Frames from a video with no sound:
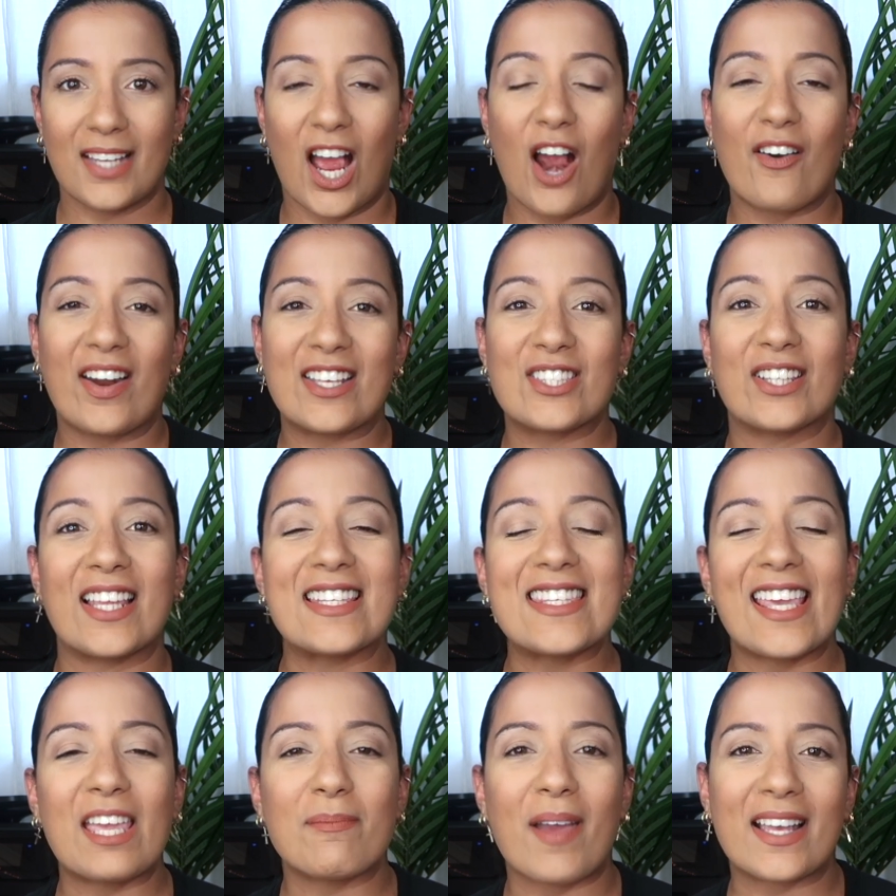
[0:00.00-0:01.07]
All right, so let's
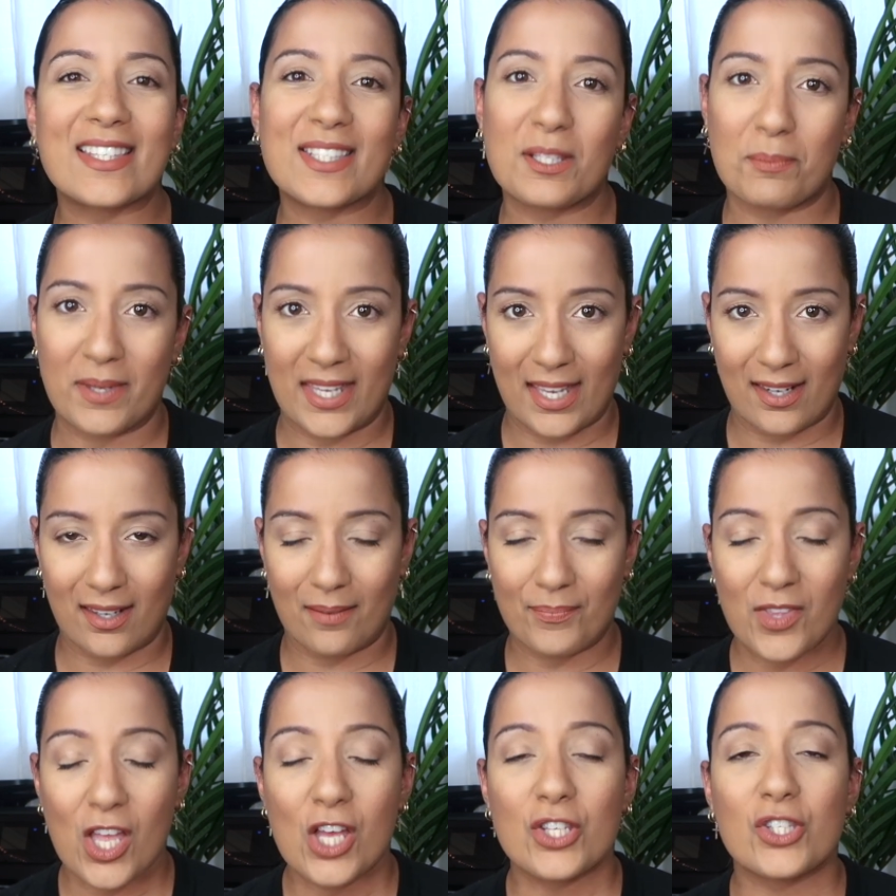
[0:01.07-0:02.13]
take it back to the beginning.
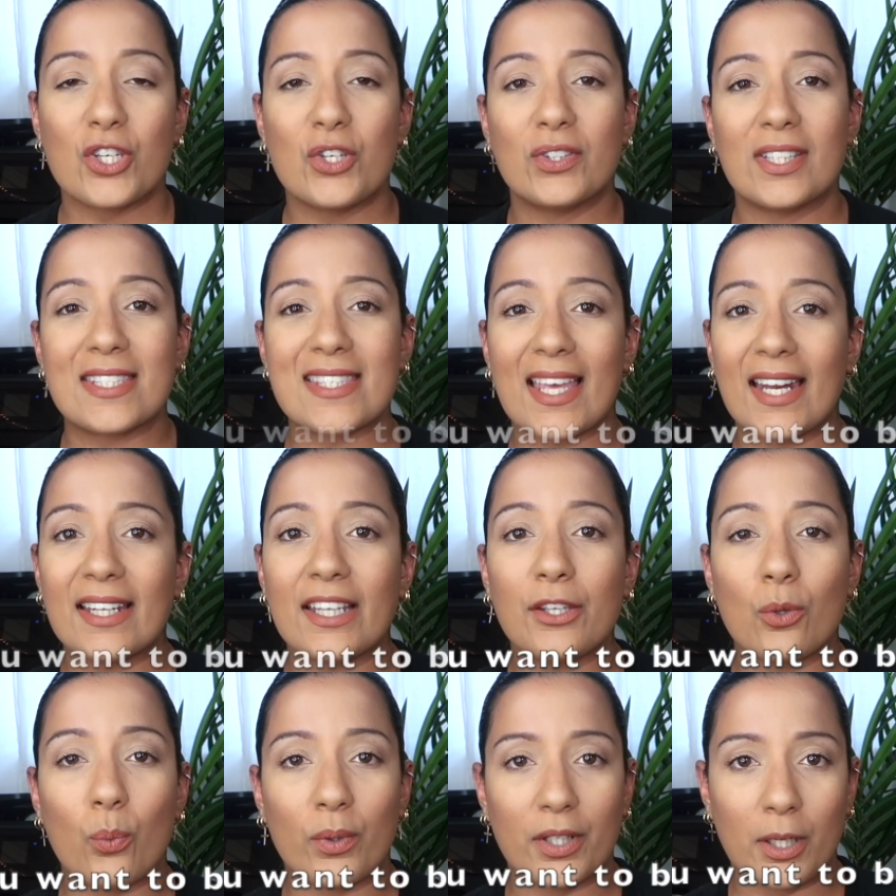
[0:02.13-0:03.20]
So you decided that
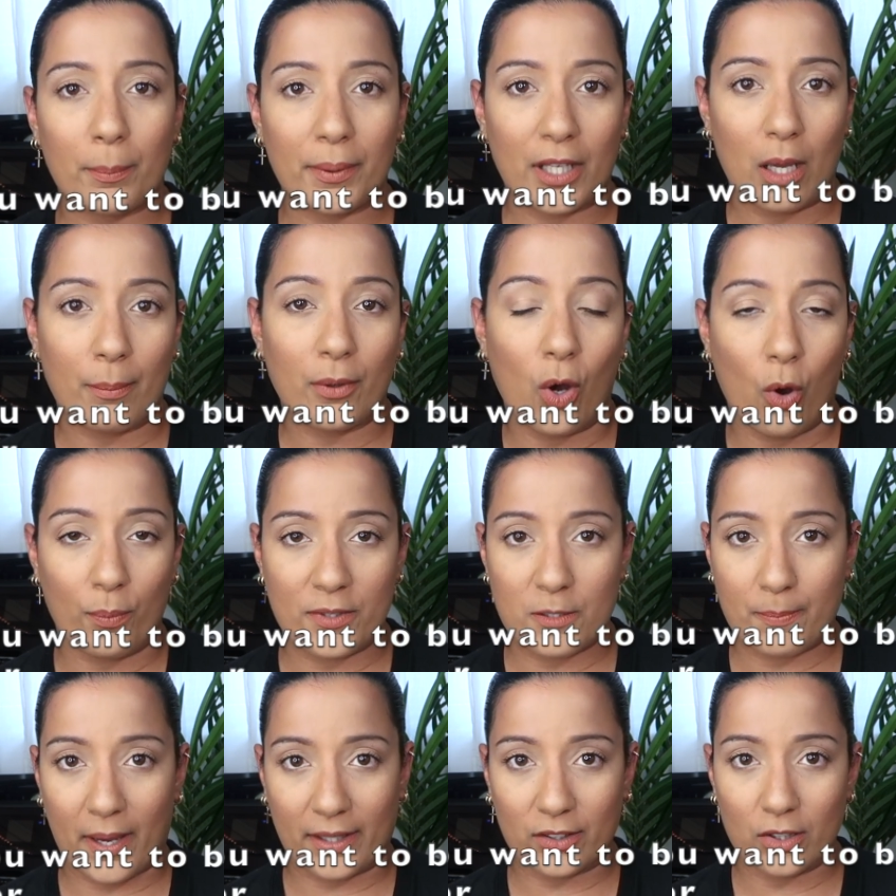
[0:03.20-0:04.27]
you wanted to become a home
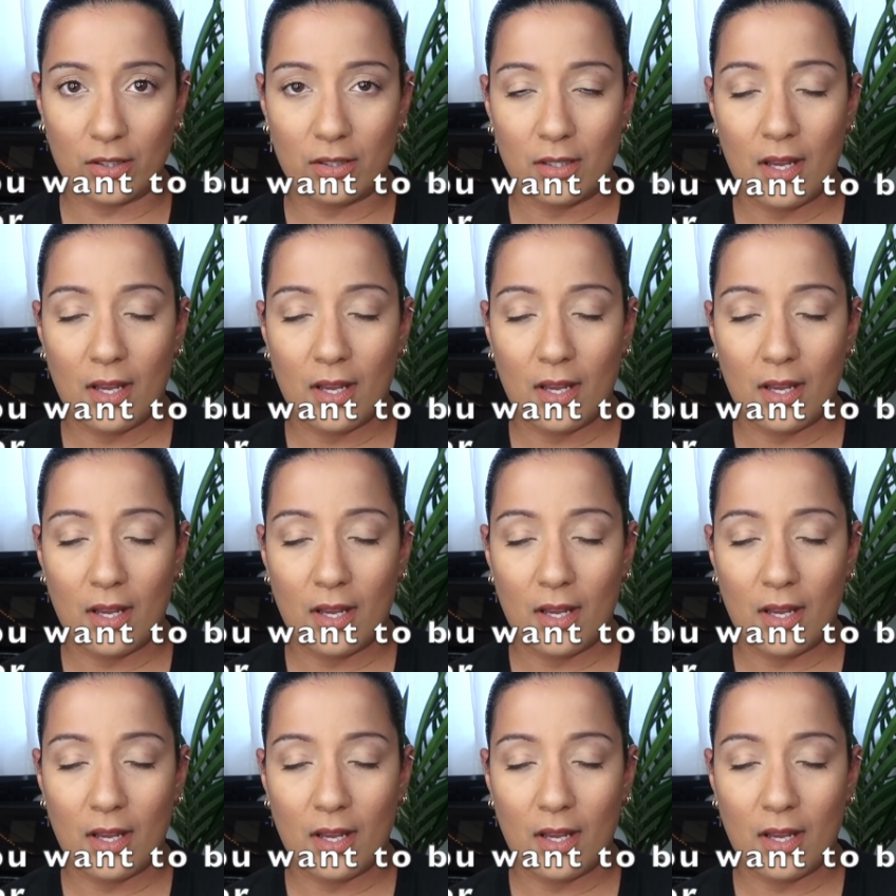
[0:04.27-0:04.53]
inspector.